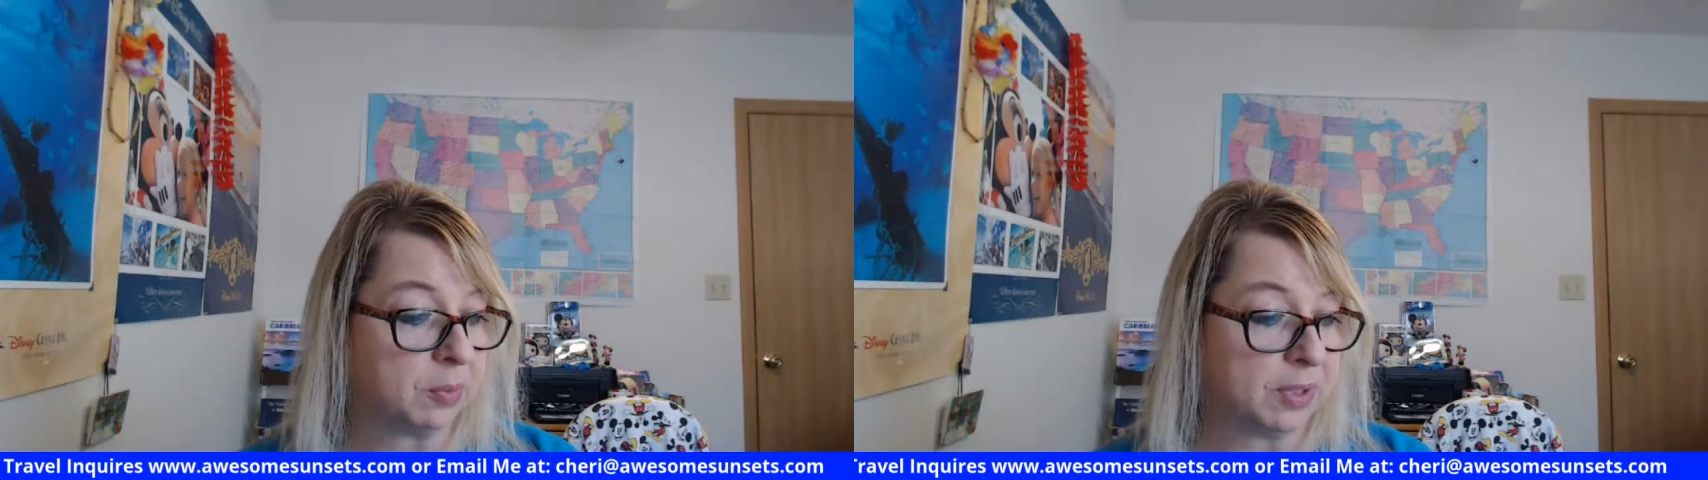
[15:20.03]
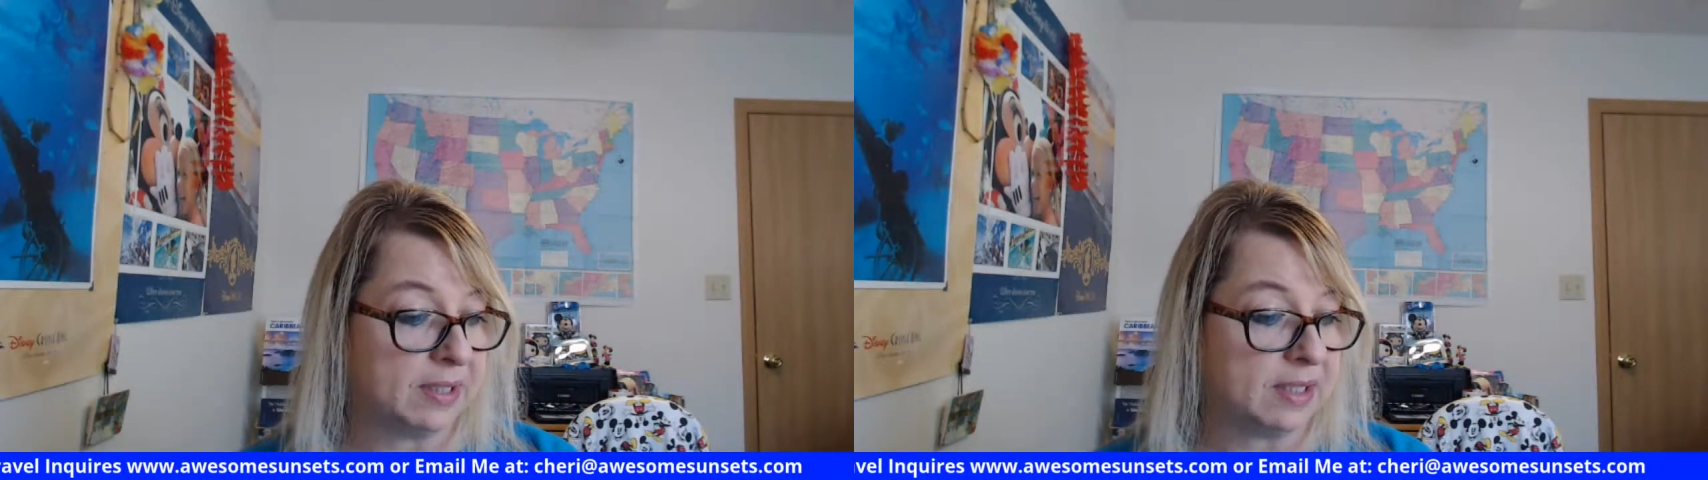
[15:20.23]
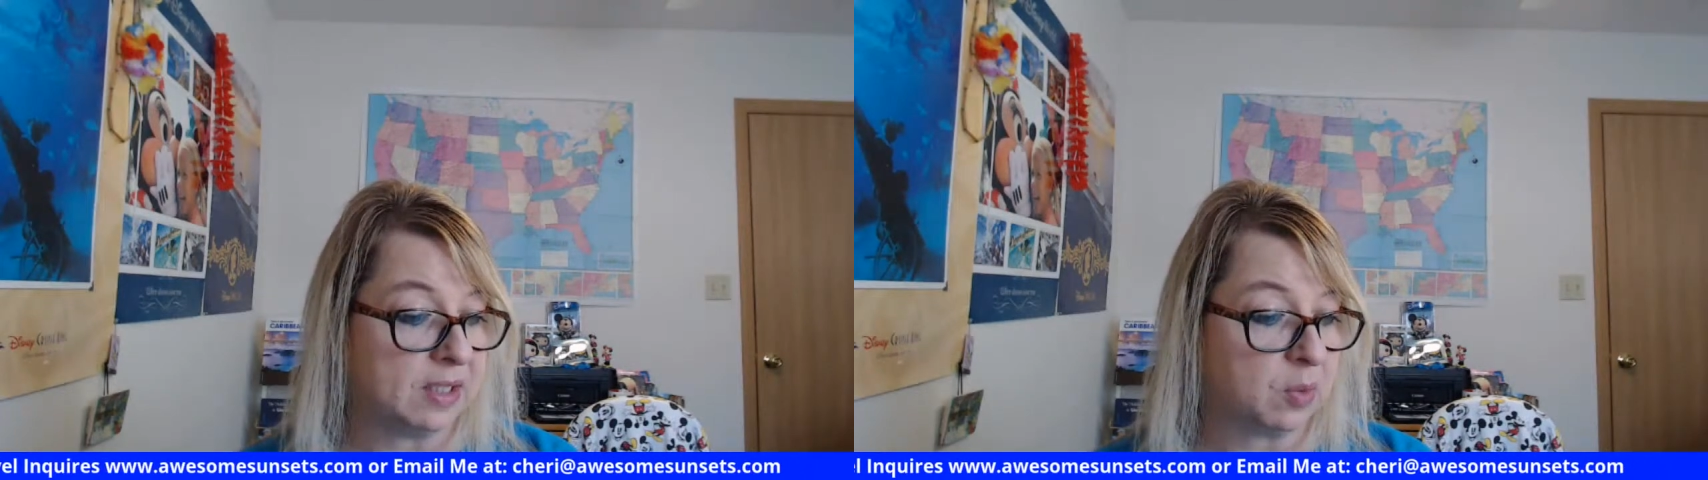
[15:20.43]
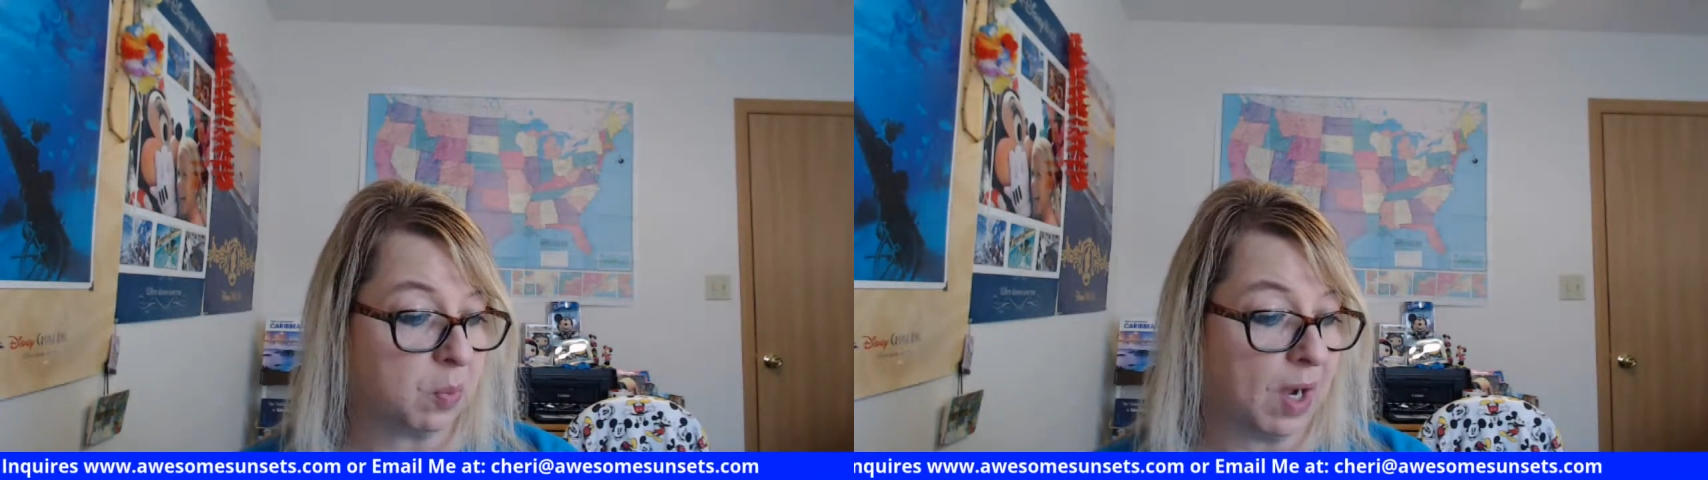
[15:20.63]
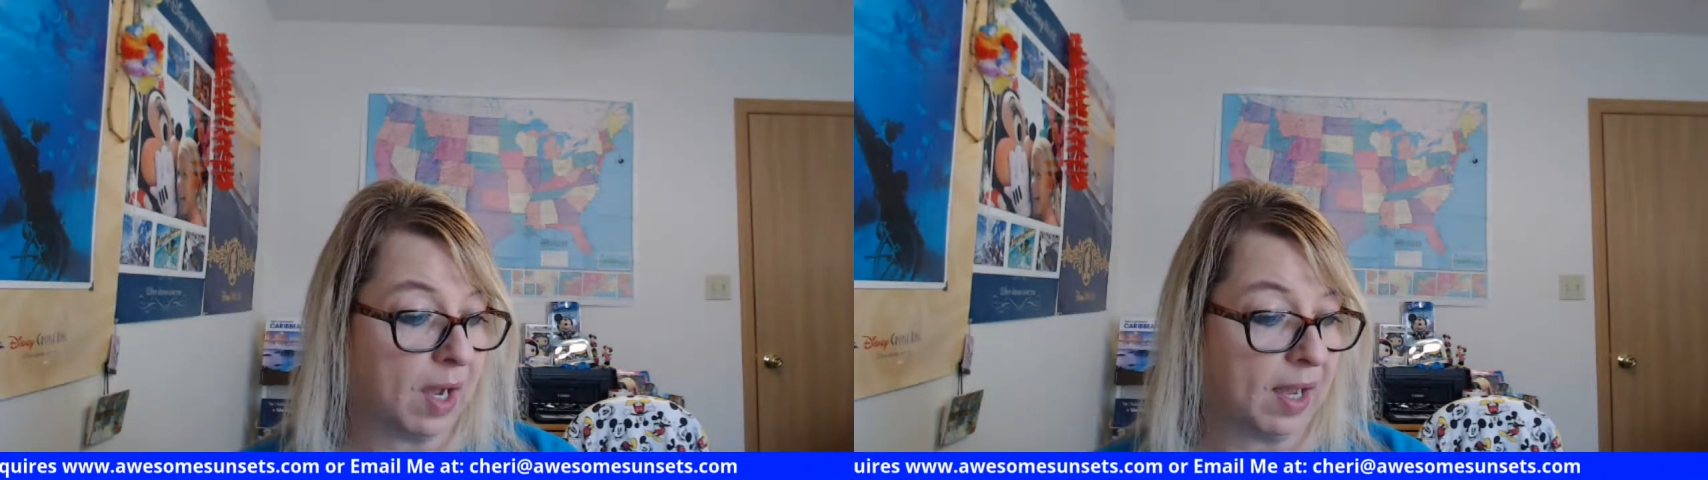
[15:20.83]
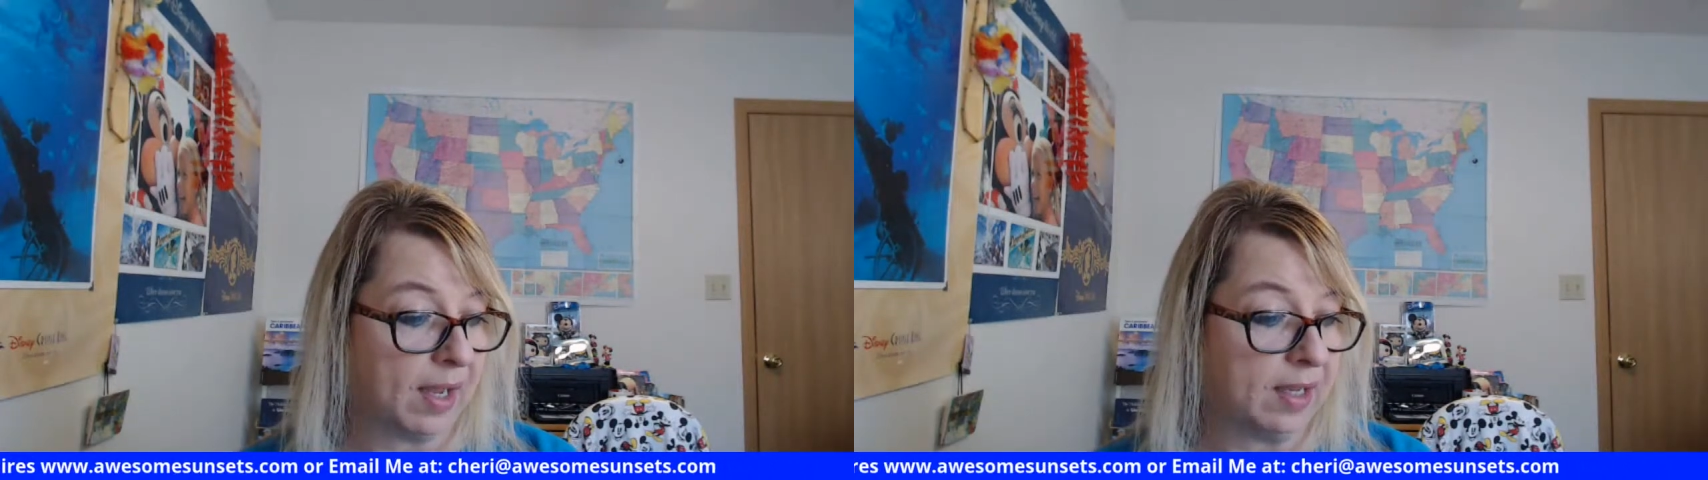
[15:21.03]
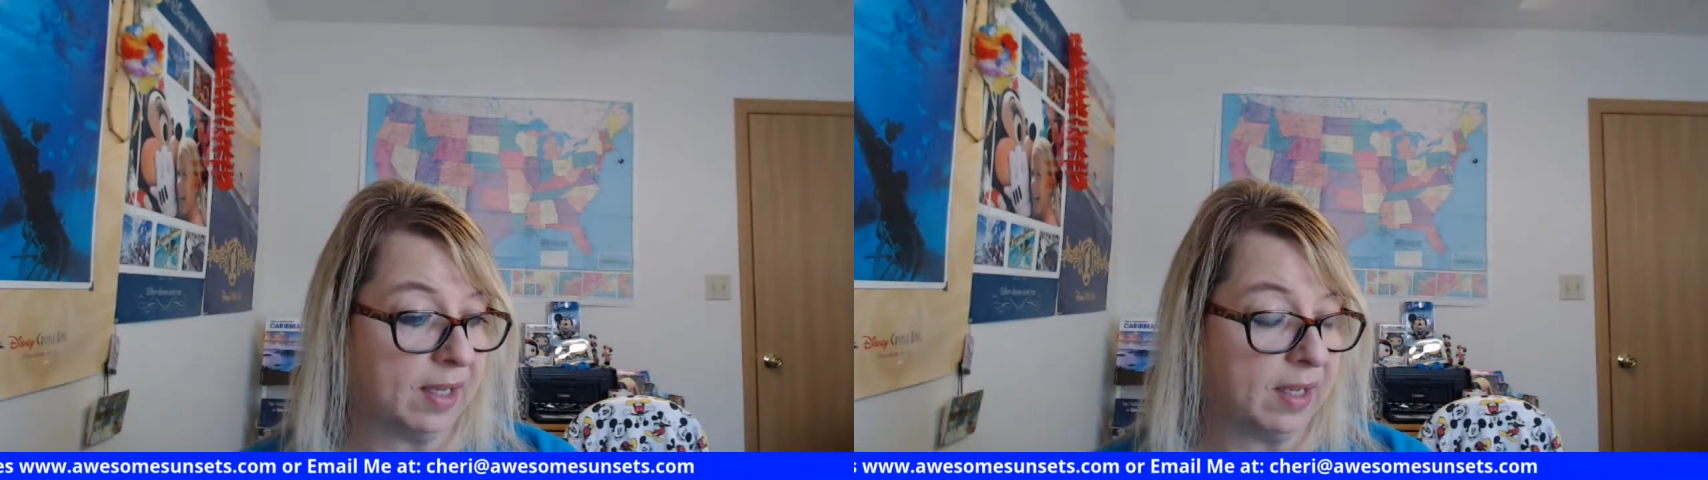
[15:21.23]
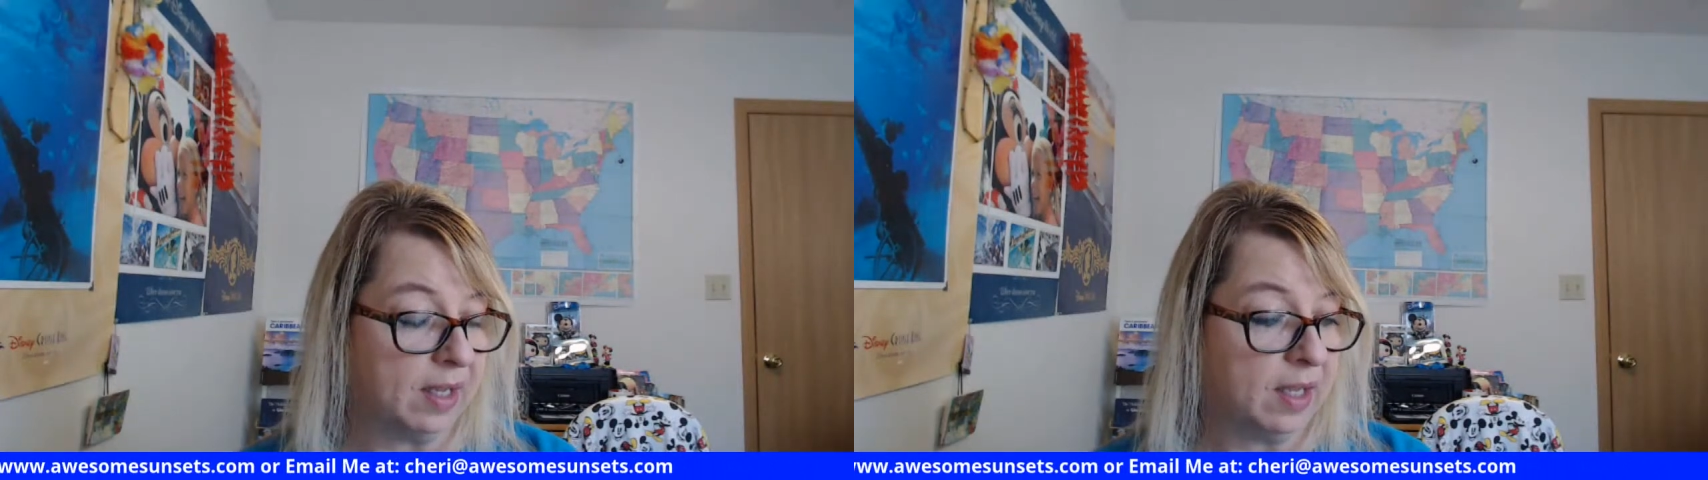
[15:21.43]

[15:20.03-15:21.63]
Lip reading: reasons why